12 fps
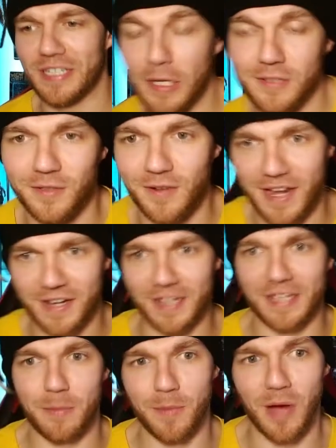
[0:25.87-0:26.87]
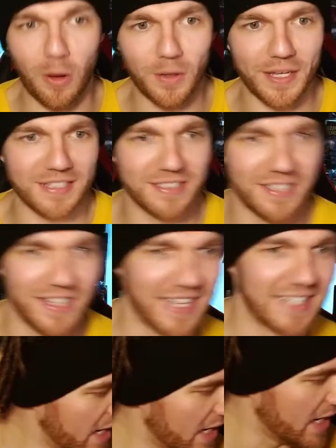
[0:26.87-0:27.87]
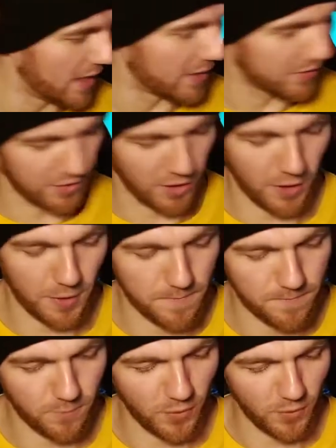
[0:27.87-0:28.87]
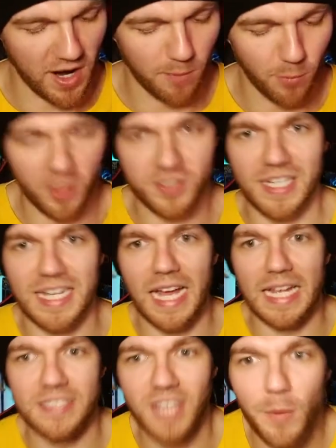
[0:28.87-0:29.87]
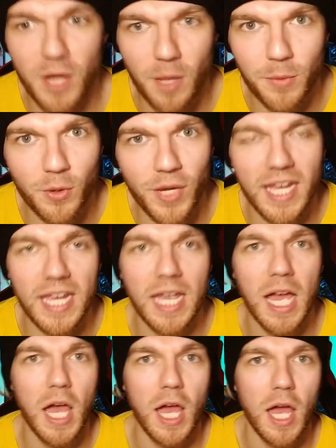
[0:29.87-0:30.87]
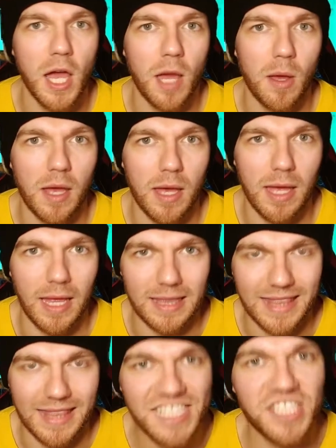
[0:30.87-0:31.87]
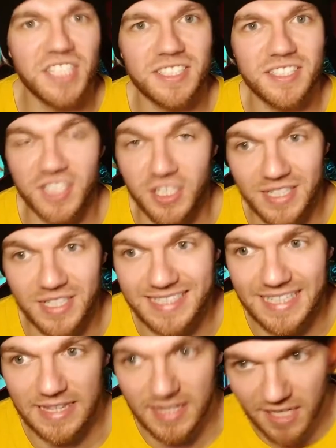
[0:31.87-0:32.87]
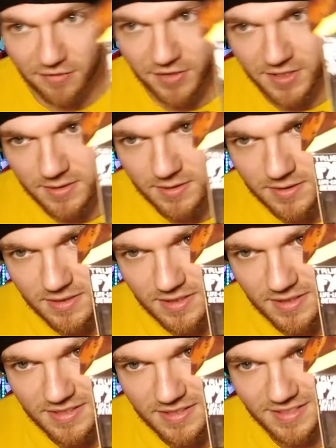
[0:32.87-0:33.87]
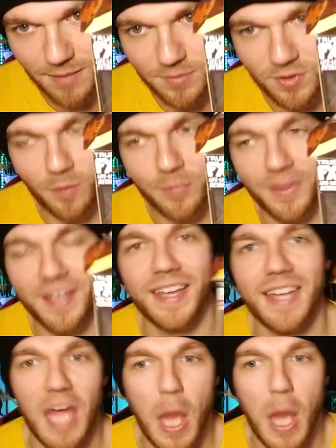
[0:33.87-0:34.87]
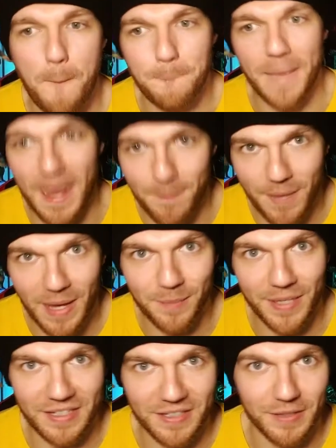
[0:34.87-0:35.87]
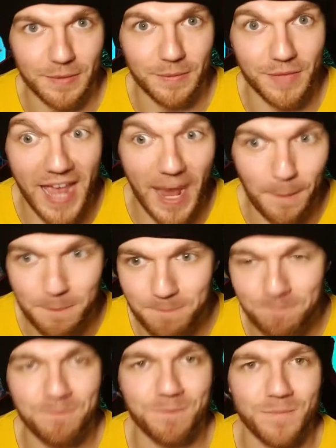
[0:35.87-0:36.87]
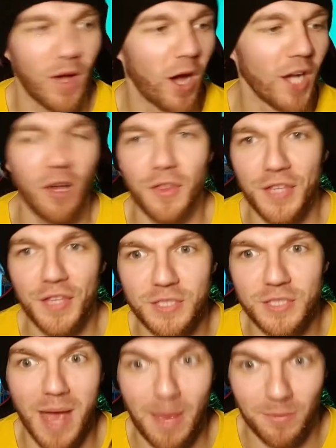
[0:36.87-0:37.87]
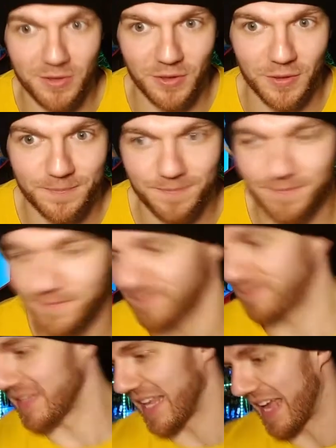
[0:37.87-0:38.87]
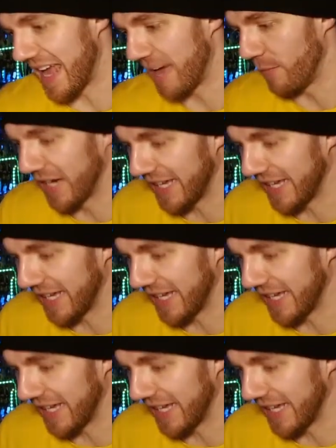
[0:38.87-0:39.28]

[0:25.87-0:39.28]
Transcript: surrounding it, but I'll get into that. So, we are unboxing WWE Legends Series 11. It says up top there, Bam Bigelow. Now, I got this from Amazon. And when it